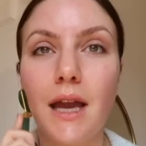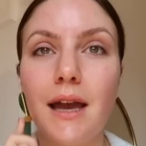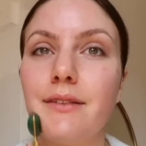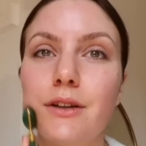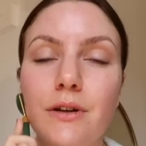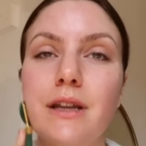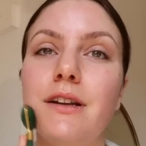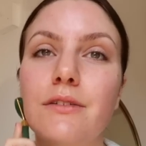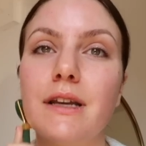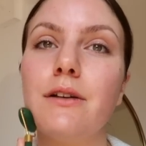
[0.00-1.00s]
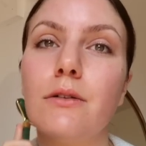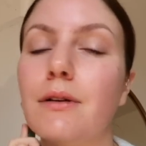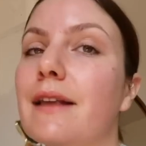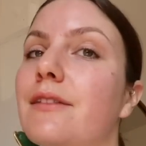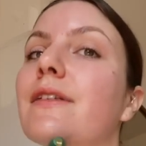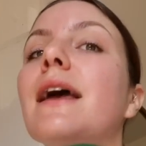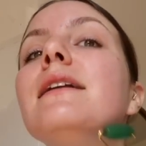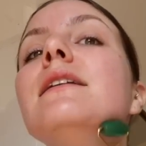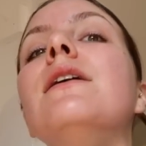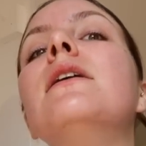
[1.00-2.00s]
hasn't created a wrinkle as of
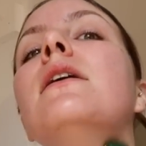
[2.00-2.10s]
yet.